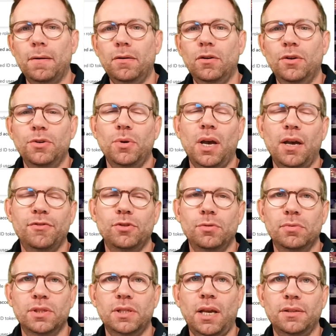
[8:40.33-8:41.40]
or you have to
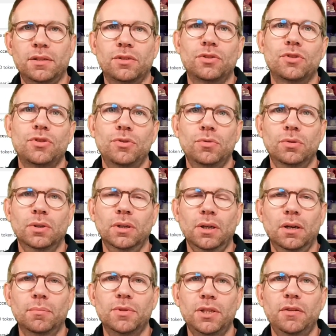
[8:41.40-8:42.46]
set it to
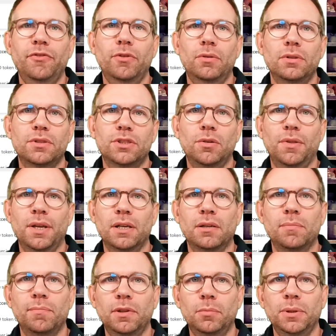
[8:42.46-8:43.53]
default so that it
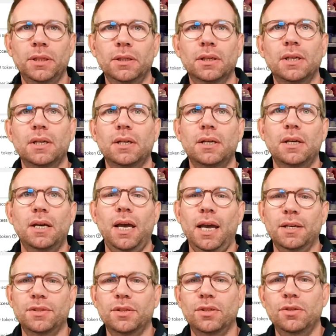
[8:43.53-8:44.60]
will be
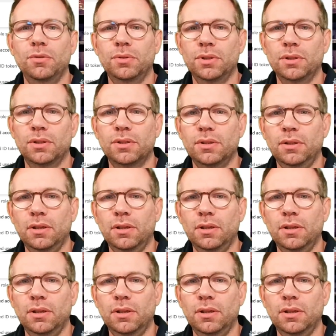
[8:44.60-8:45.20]
executed